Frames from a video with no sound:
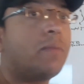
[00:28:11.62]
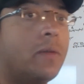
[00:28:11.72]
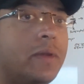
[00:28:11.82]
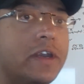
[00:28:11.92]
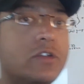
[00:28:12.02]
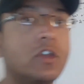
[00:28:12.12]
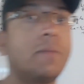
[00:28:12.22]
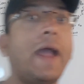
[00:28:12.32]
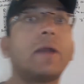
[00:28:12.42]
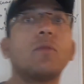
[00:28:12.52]
permitted. So the
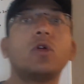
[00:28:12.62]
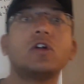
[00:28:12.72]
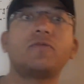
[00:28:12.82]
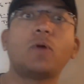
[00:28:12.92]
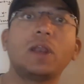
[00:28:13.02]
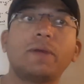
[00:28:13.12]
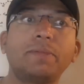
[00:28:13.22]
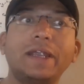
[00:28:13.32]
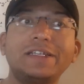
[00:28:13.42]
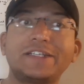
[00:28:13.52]
backbone of
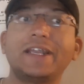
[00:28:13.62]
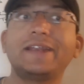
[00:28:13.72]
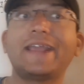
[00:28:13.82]
polypeptide chain